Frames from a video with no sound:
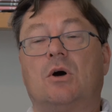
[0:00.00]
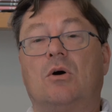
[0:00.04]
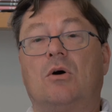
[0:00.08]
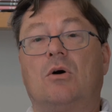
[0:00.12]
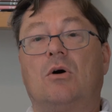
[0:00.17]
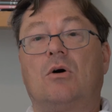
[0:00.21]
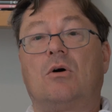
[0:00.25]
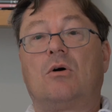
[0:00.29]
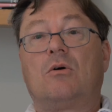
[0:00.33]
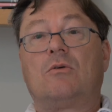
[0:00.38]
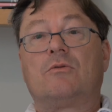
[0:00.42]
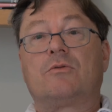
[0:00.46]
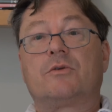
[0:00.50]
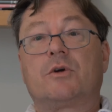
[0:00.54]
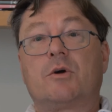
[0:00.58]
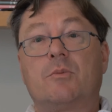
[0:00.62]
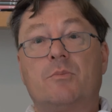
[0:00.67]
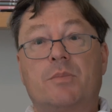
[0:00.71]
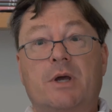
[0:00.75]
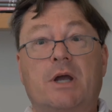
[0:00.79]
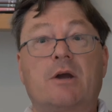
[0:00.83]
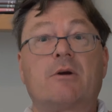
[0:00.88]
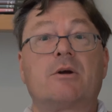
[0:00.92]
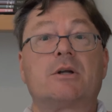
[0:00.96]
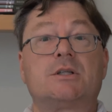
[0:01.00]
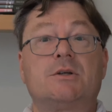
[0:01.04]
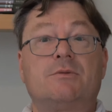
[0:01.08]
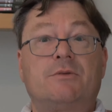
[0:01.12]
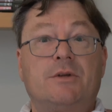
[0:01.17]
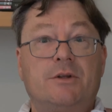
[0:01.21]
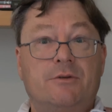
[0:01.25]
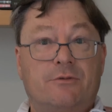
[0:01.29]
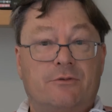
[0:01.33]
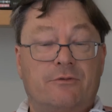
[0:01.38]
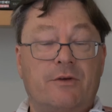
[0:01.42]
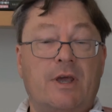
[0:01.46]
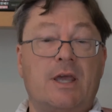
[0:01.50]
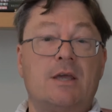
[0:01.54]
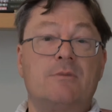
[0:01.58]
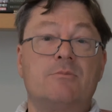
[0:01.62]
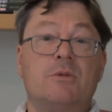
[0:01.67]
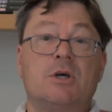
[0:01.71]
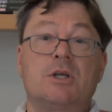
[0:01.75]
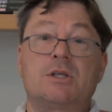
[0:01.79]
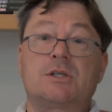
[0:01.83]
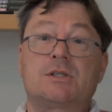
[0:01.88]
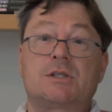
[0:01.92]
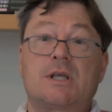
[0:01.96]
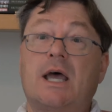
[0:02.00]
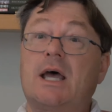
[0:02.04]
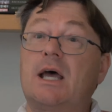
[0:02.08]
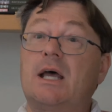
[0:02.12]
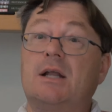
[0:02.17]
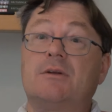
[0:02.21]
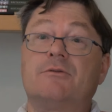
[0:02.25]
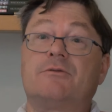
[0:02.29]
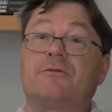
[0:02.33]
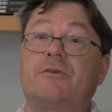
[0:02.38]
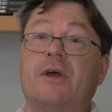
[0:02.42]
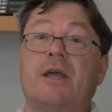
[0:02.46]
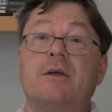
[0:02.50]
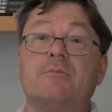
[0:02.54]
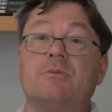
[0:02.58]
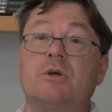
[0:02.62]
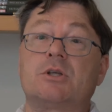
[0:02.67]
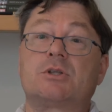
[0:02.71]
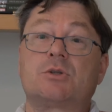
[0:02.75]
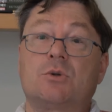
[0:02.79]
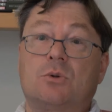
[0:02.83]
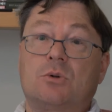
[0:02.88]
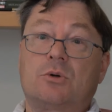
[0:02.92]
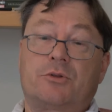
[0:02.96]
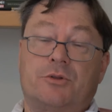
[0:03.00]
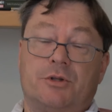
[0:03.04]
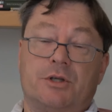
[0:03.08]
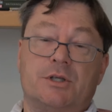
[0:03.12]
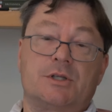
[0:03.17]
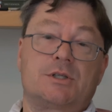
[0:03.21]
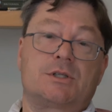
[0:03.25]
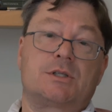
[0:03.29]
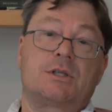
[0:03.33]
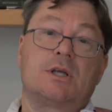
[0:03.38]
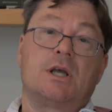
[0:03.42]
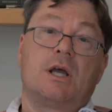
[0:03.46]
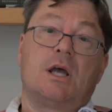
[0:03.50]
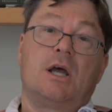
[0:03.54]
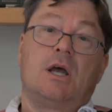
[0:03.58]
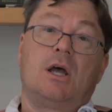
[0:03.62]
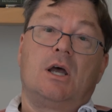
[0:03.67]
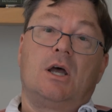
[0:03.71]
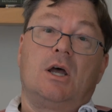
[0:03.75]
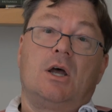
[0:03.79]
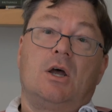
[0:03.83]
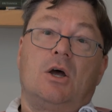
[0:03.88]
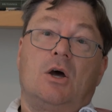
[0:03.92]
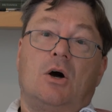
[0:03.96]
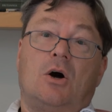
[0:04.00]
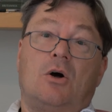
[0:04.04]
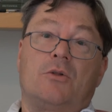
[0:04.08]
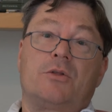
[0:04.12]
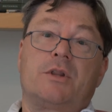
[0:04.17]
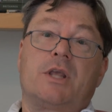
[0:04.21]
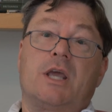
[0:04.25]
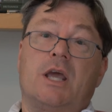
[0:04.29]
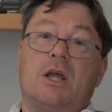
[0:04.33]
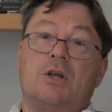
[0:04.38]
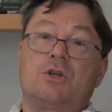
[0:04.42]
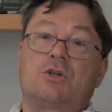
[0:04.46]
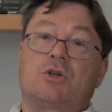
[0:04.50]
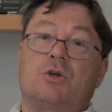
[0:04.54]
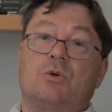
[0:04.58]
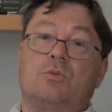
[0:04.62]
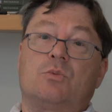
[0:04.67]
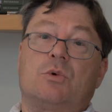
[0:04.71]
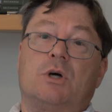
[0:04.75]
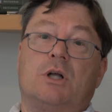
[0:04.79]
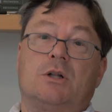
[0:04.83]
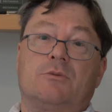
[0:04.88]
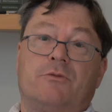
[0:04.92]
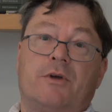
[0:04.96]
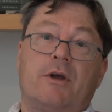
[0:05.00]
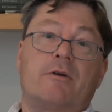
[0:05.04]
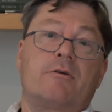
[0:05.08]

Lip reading: of comparatively famous and famous authors on the ancient world.